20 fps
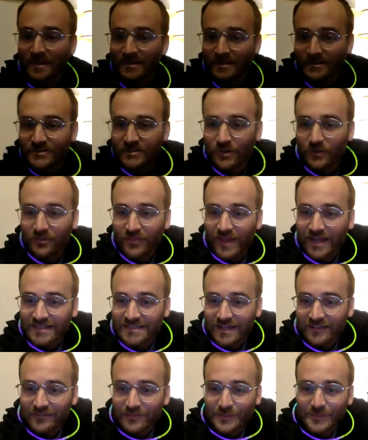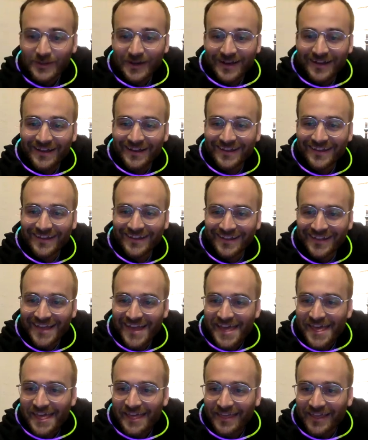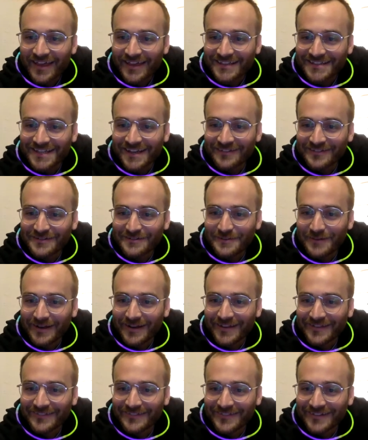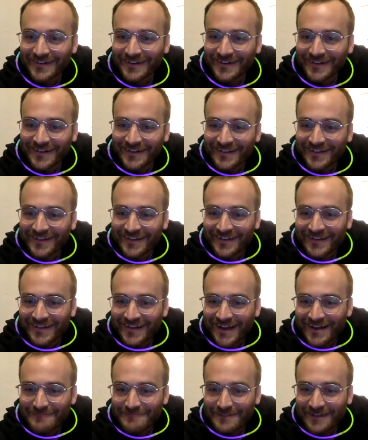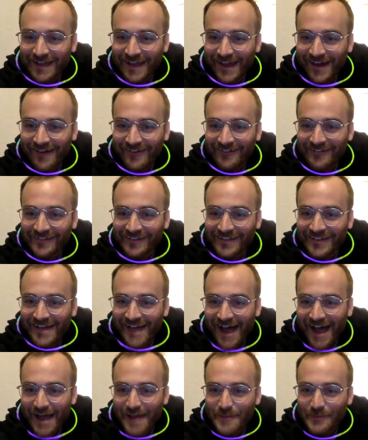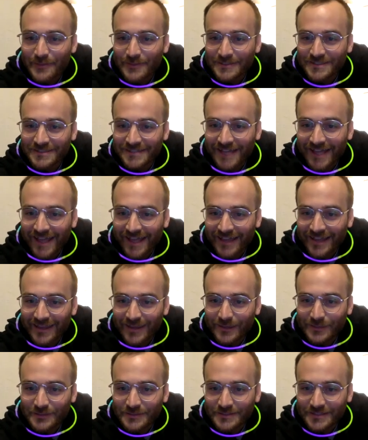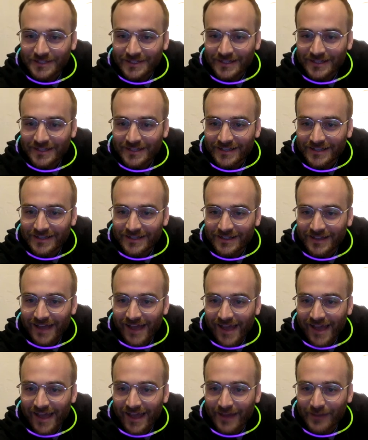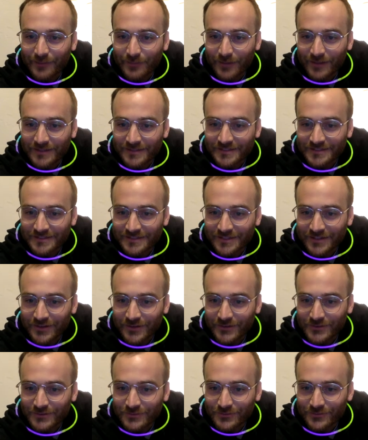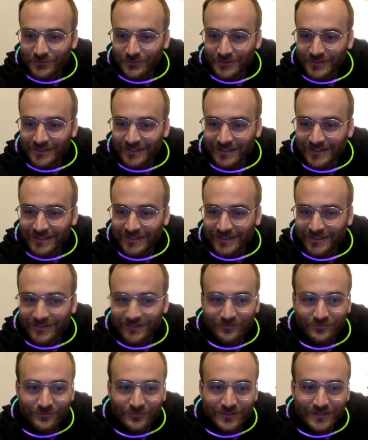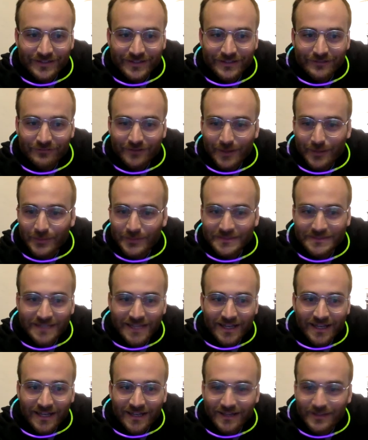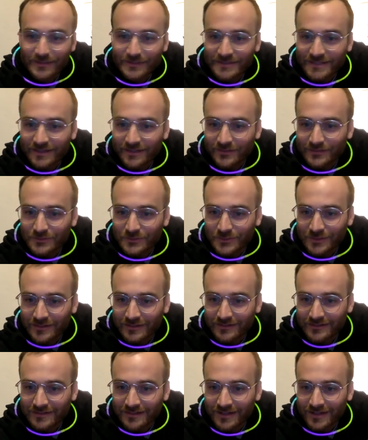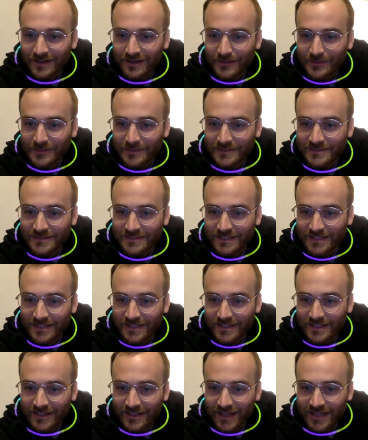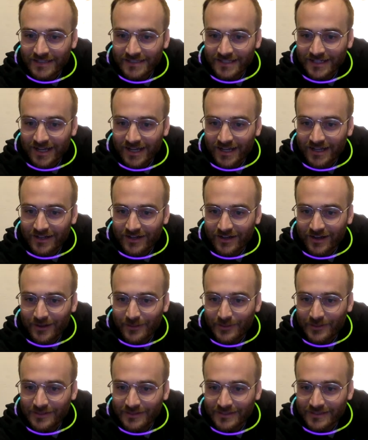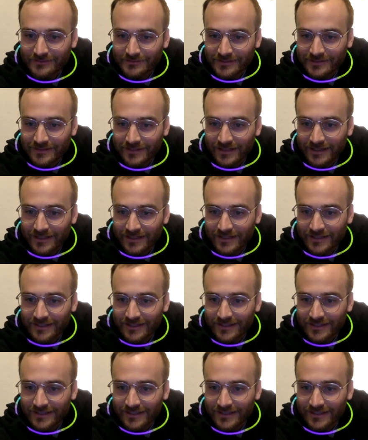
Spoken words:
So thanks everybody. Thanks everybody for coming out. I appreciate Kip G and Mustard Toast really, really representing themselves well in the comments. That's the kind of commenting we like.